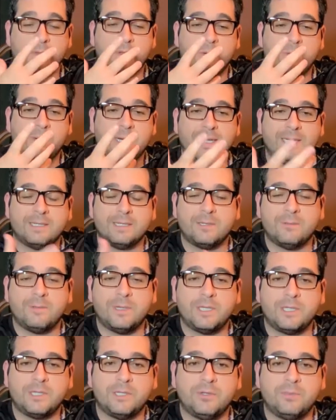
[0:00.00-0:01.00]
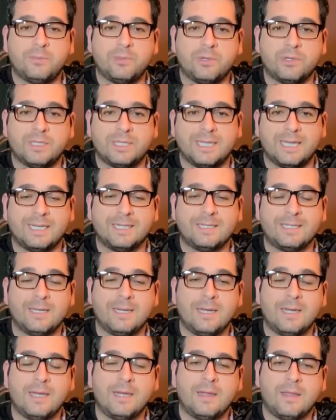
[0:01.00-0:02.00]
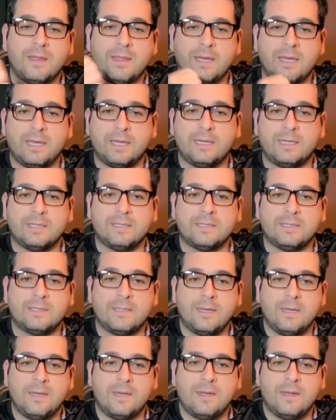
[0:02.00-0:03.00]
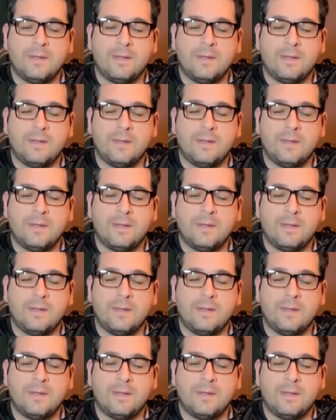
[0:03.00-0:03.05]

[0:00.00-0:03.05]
ways in which you present things,